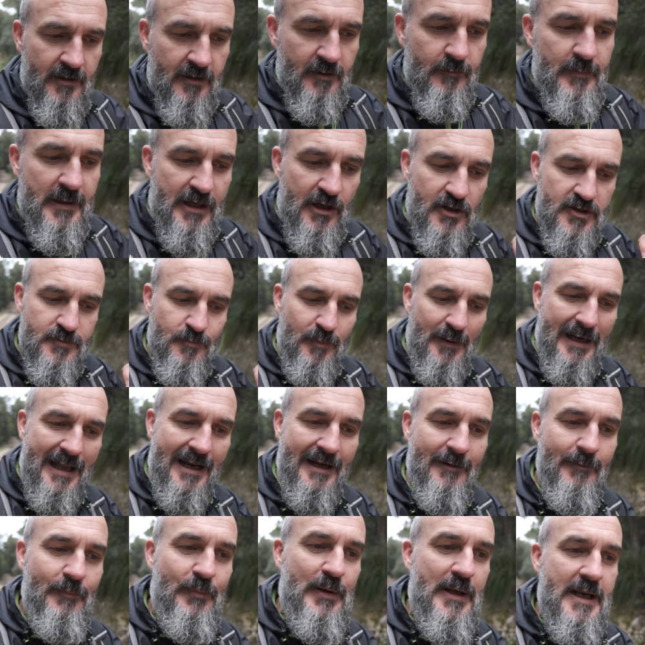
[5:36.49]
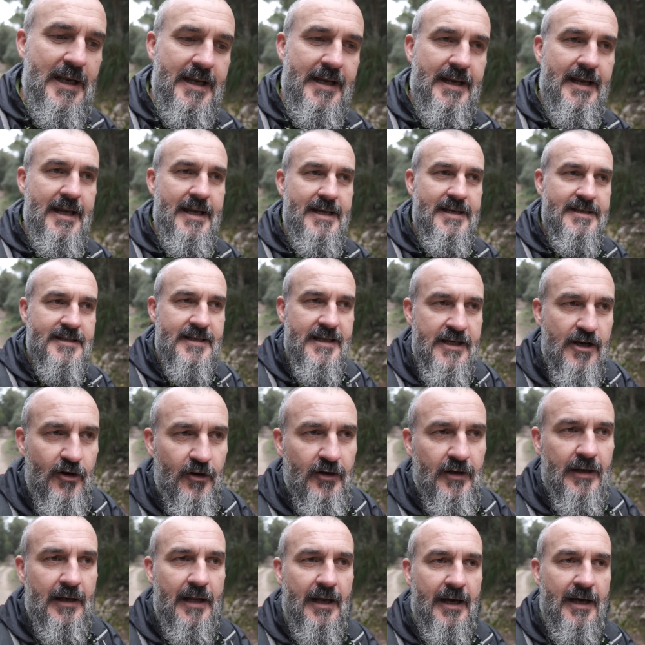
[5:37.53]
because plan B is the
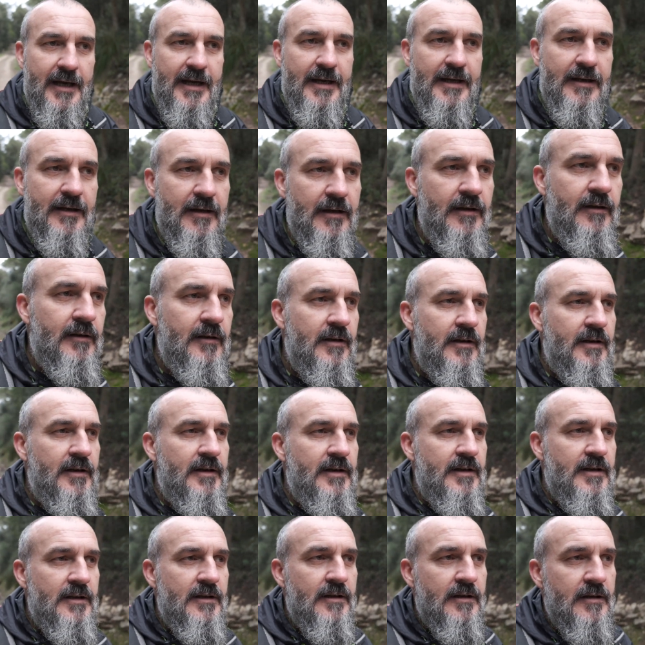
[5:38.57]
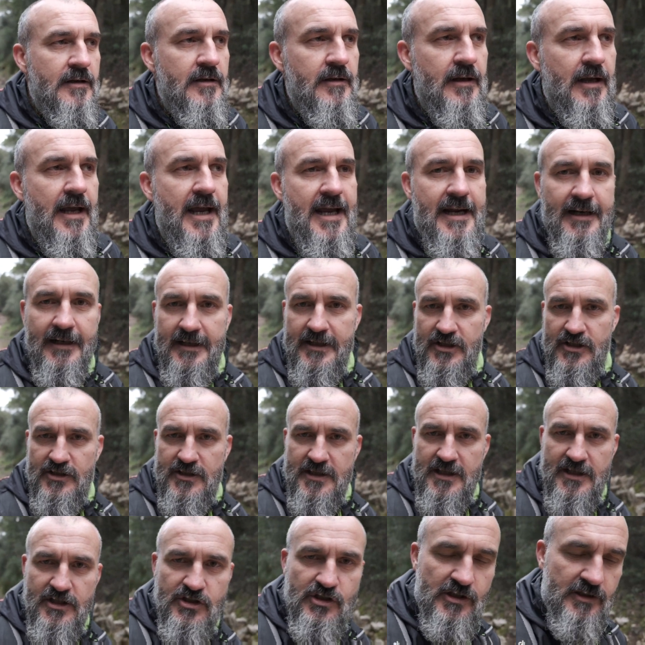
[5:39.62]
online English
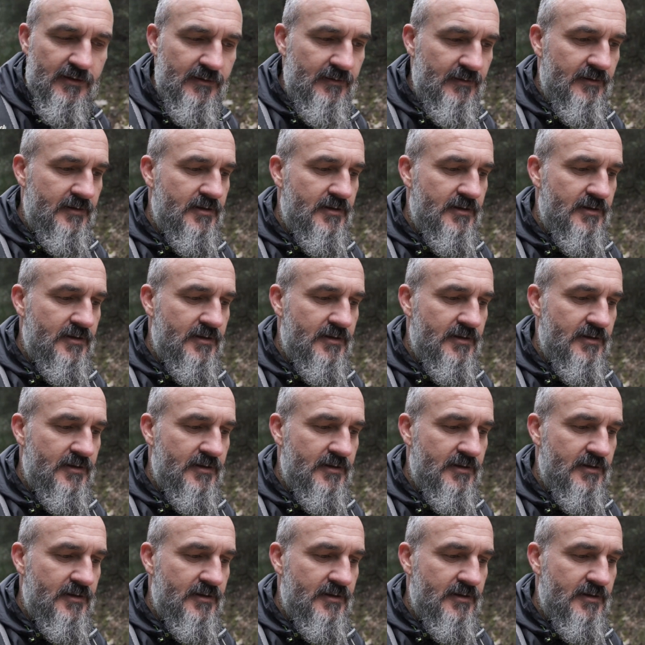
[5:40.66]
teaching.